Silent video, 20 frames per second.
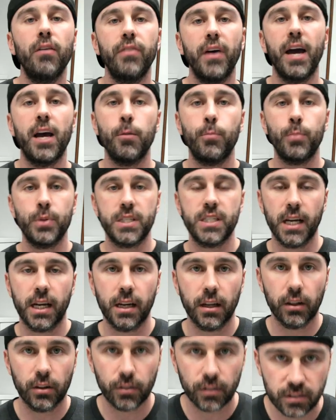a
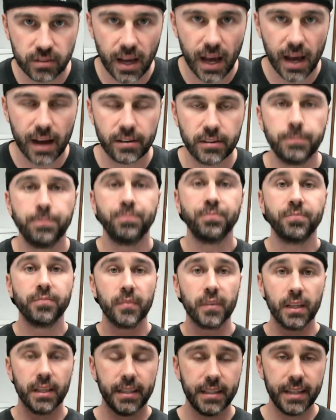particular set.
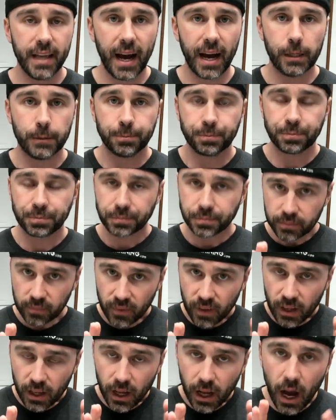Now,
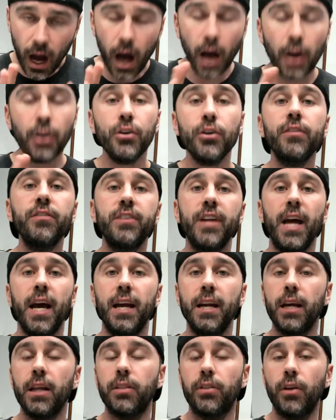
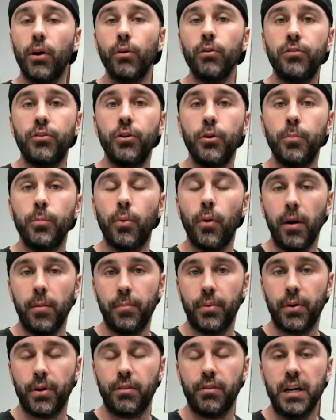understanding those 2-point
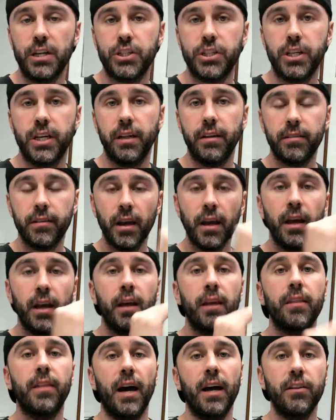progressions,
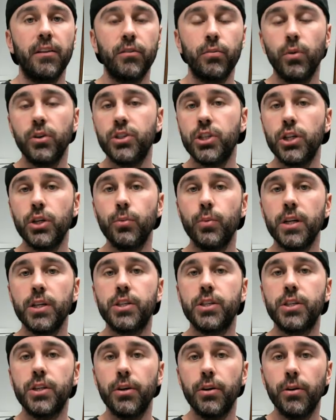that's what you would
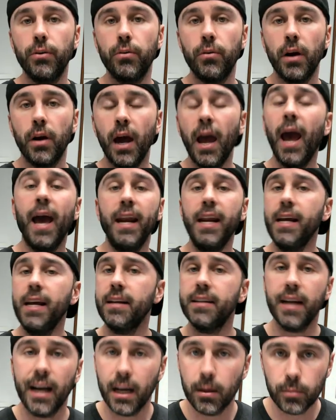do
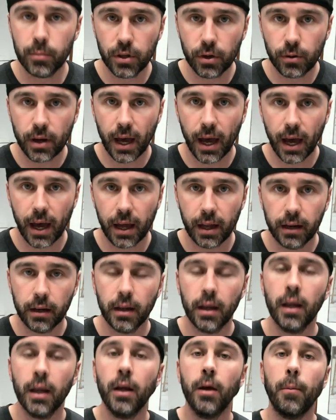anytime you can.
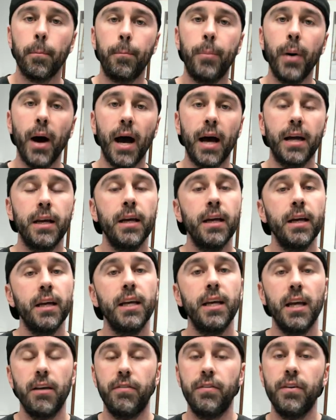But
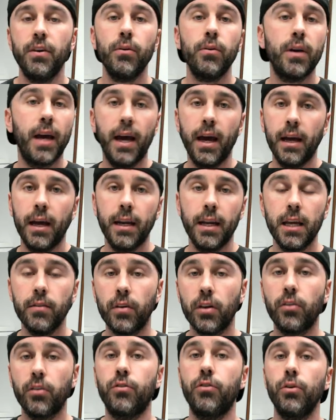if you can't
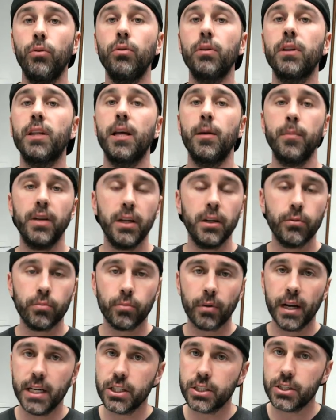even do limited
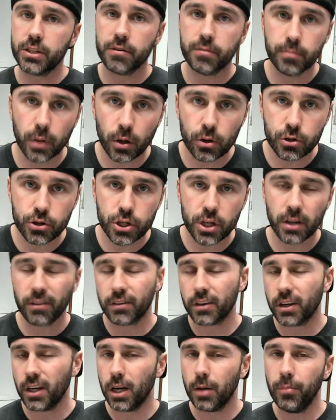range of motion, it's
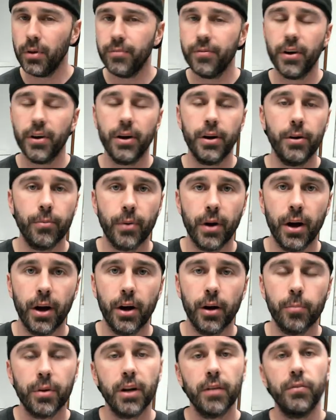going to be very
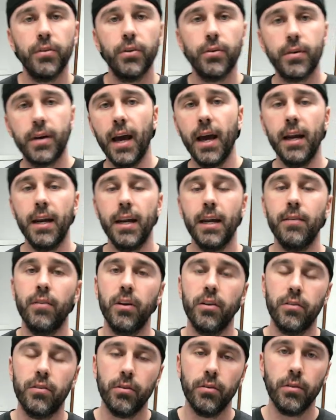rare, but if you can't
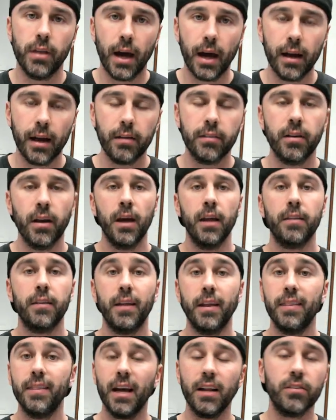even do that,
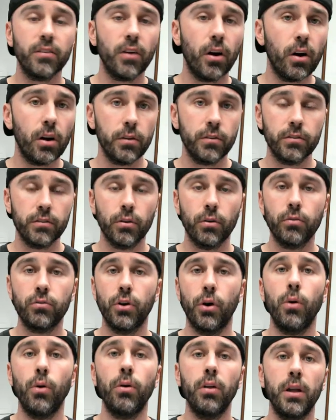then that's also
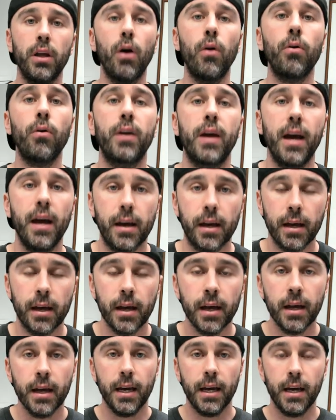totally okay.
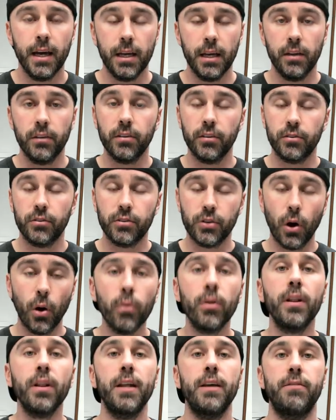It is
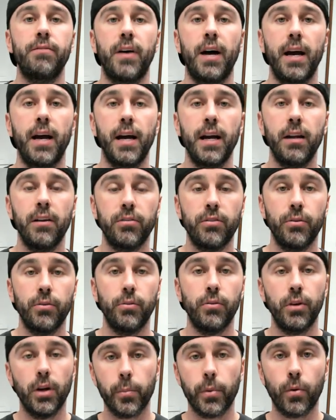totally fine to,
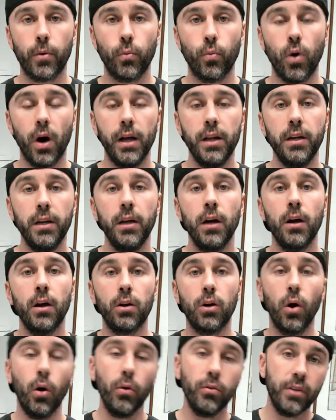number one,
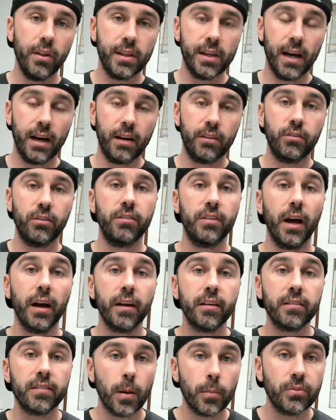go to the
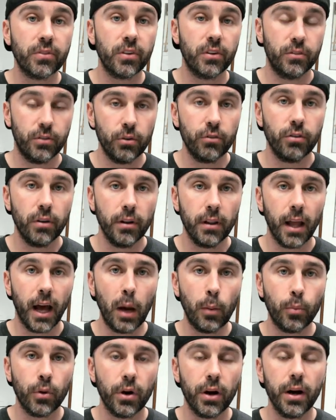exercise substitution
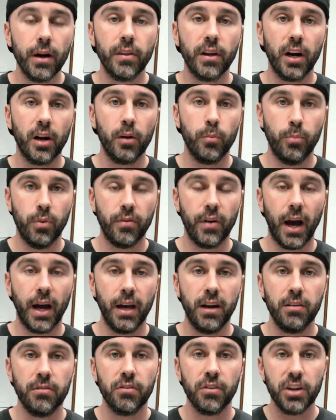library that I've
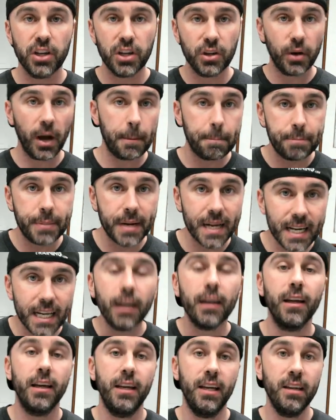provided for you and pick
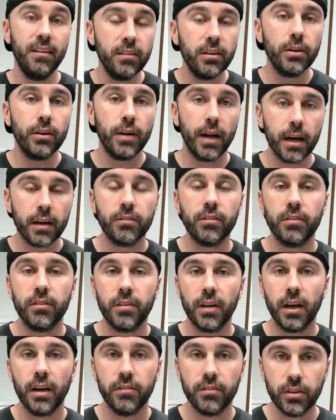an easier
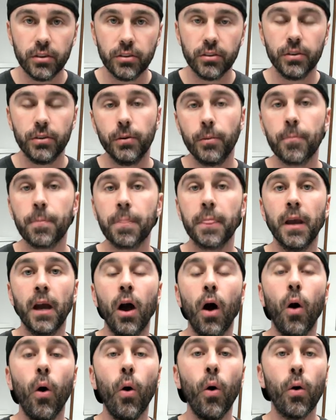exercise to do.
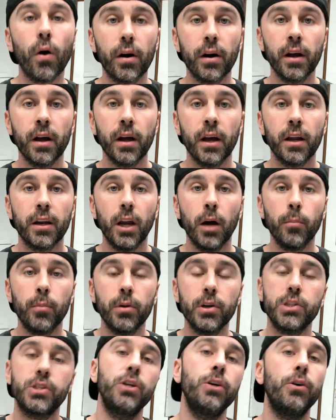Or, number
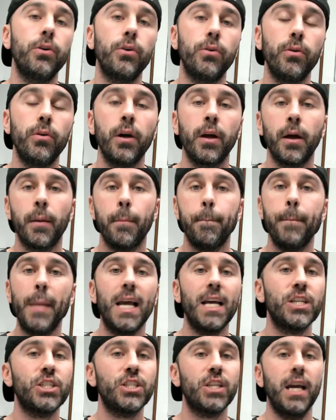2,
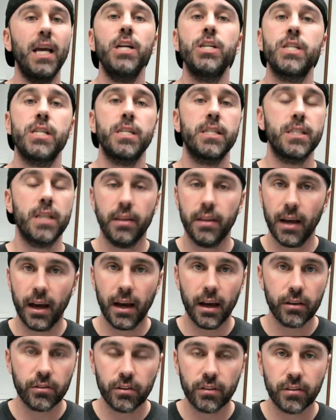make changes to the
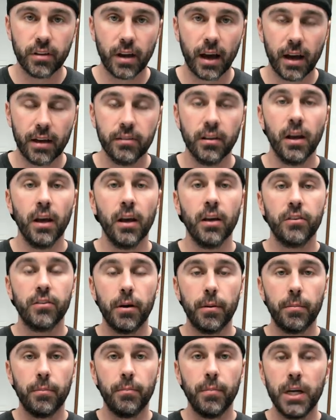exercise
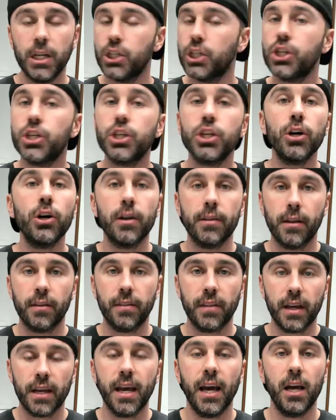to ensure that
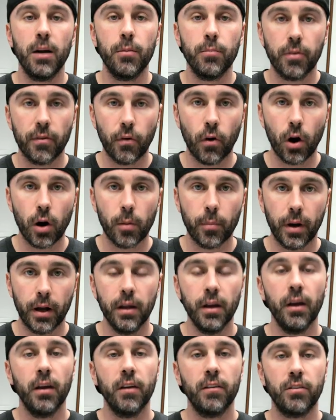they can perform it.
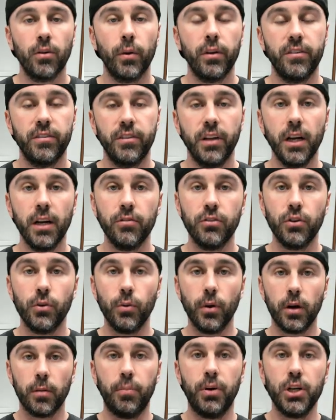So instead of
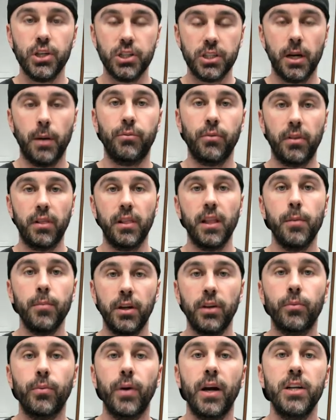doing push-ups with
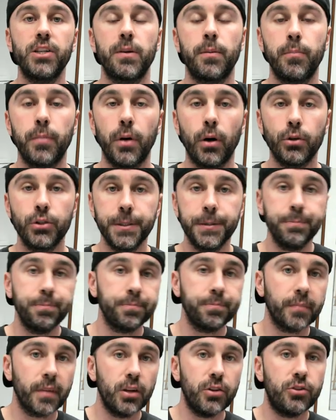limited range of motion,
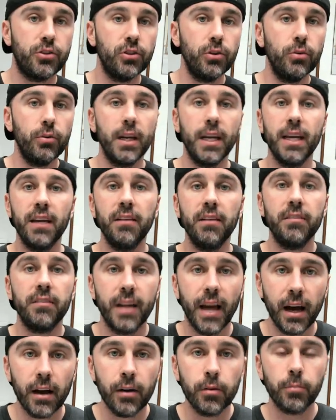do knees
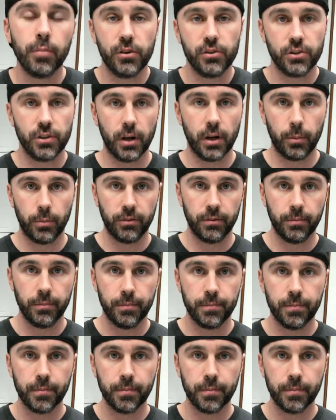down push-ups.